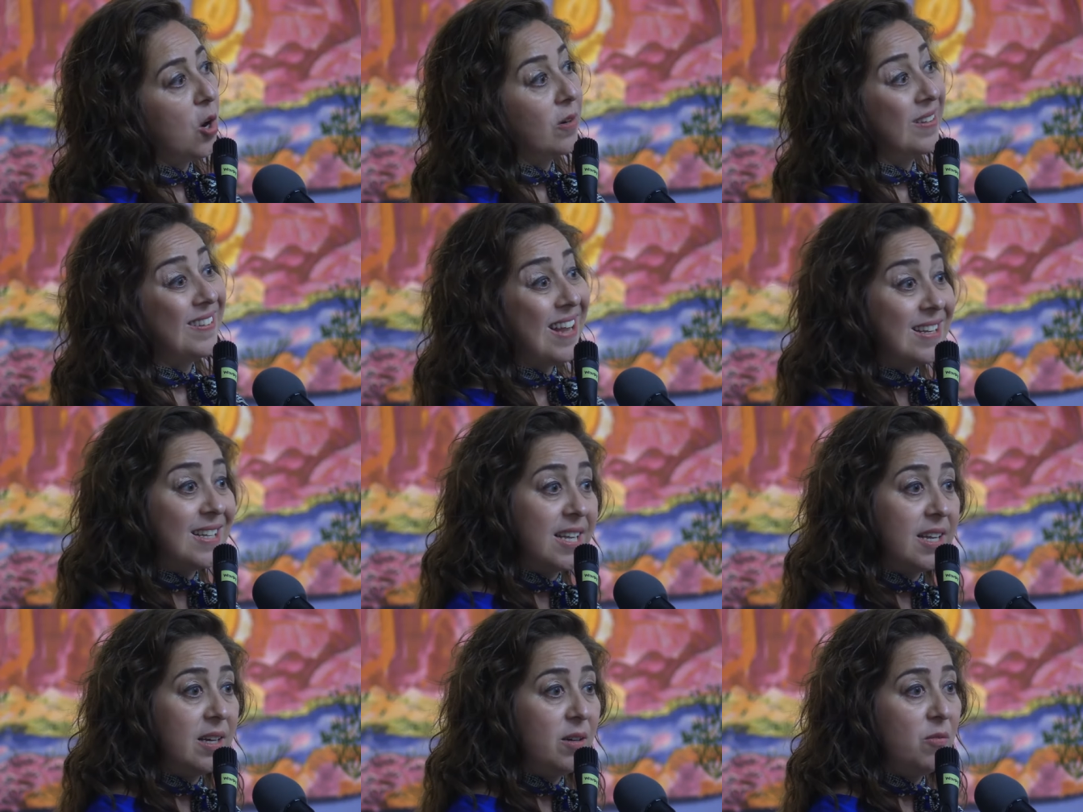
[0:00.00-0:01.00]

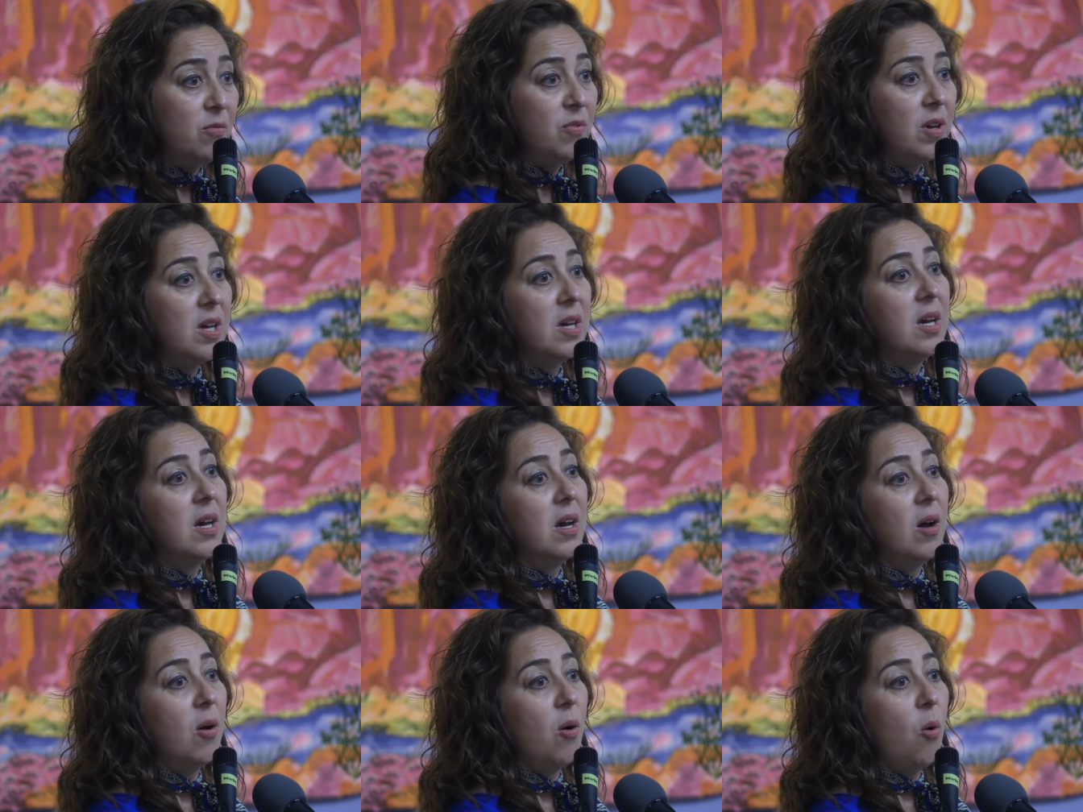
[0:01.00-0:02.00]
sensitive
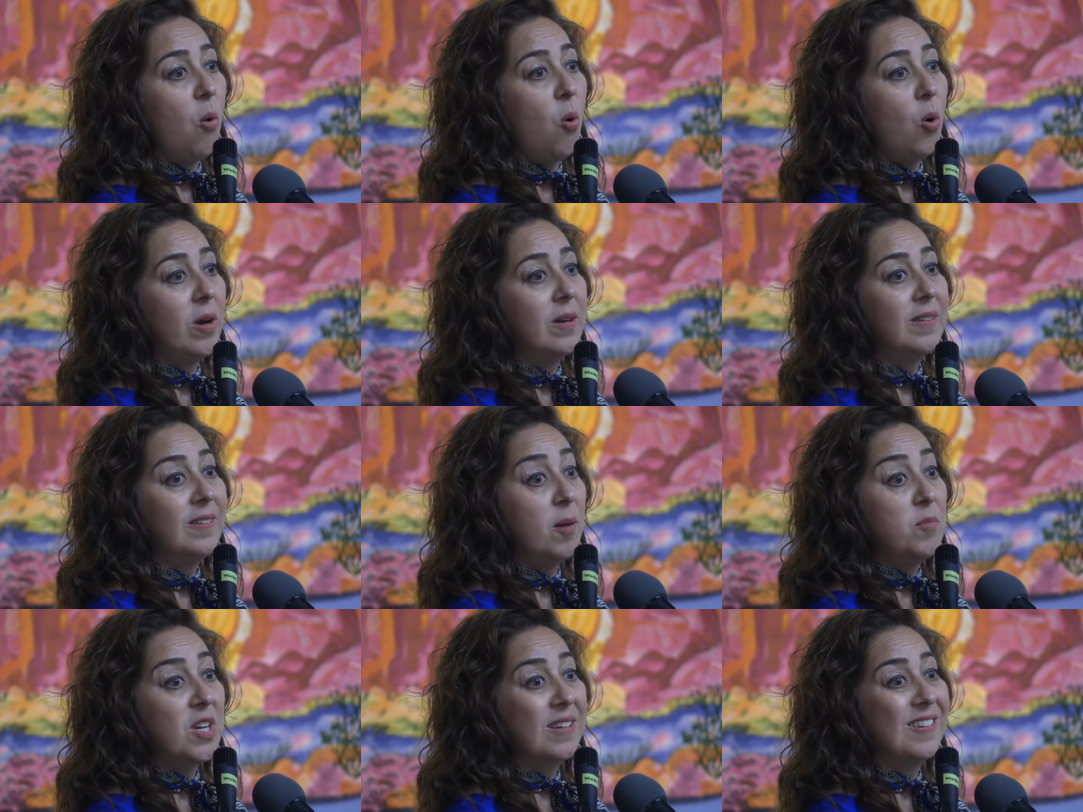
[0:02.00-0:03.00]
or
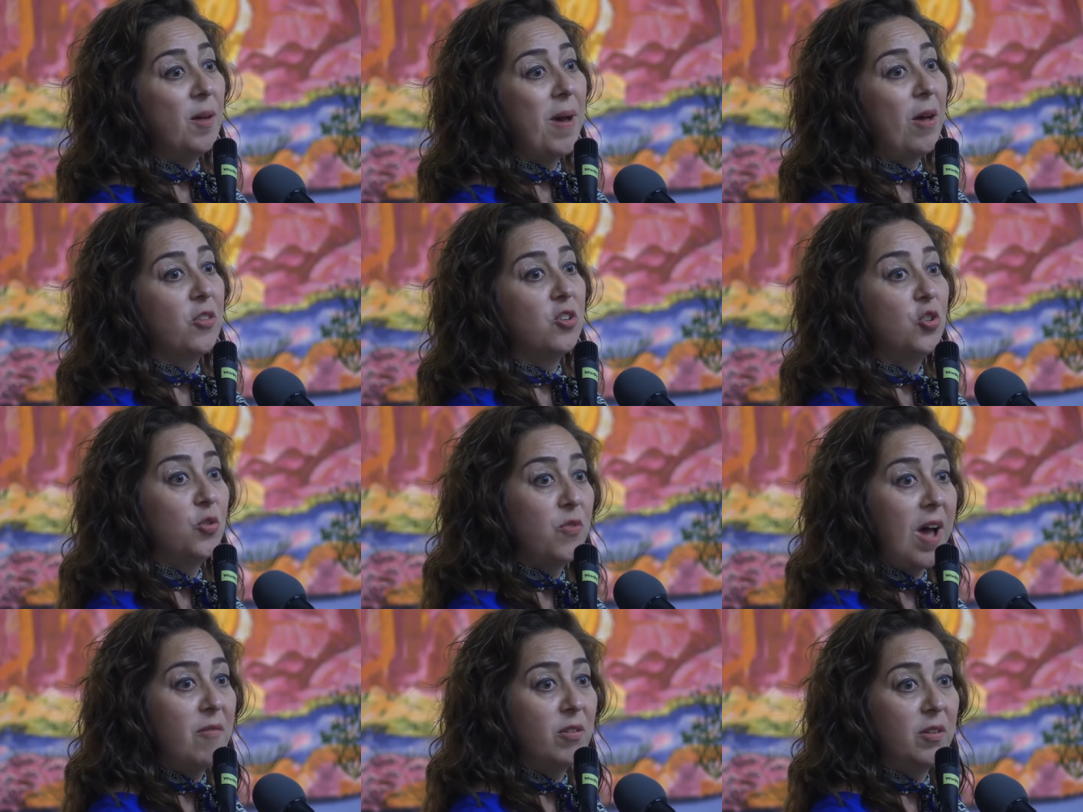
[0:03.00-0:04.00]
subjects about the
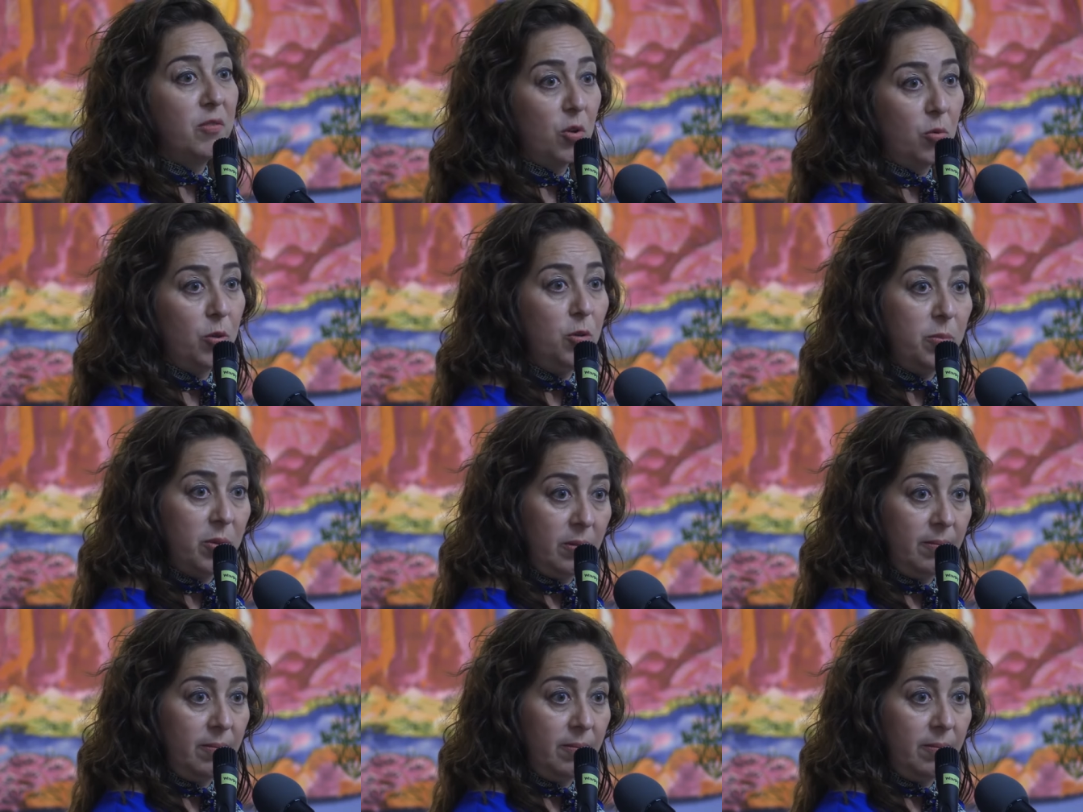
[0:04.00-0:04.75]
survival of the group,